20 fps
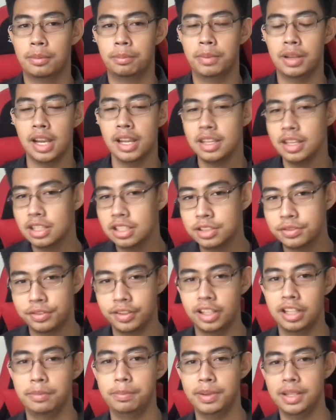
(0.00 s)
Millennials
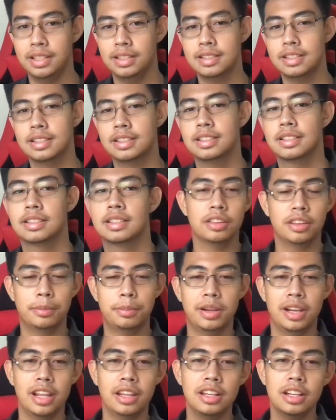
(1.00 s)
Philippines. The
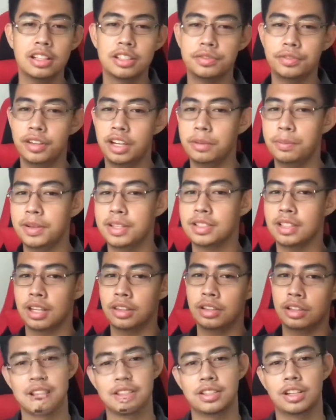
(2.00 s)
Millennials Philippines
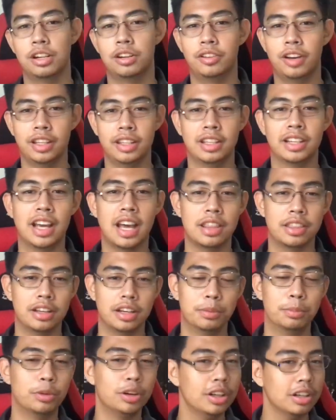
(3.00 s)
has already
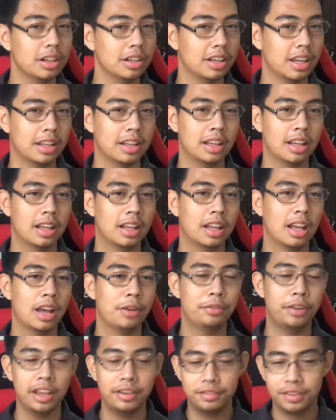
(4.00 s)
gathered more than
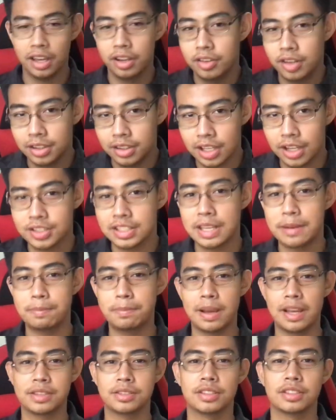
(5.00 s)
500,000
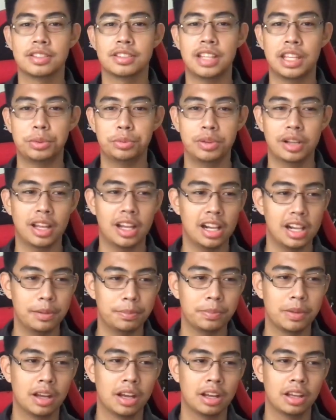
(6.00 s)
pesos that will
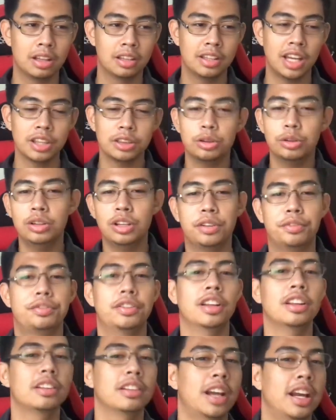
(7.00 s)
help not only
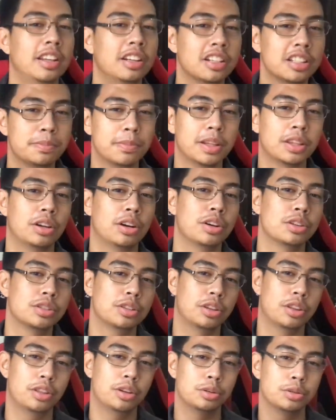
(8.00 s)
frontliners but
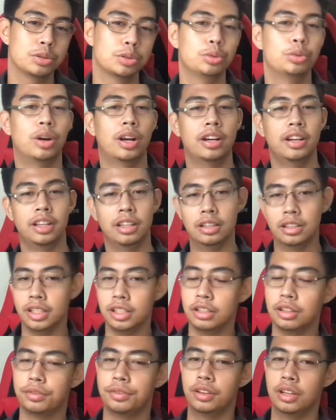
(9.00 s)
also those who are in
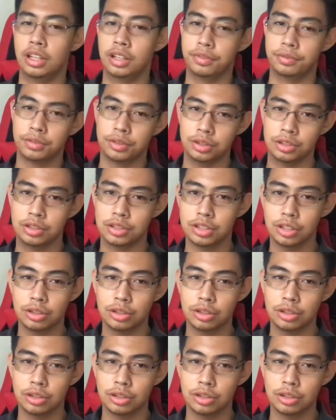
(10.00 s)
need of relief goods.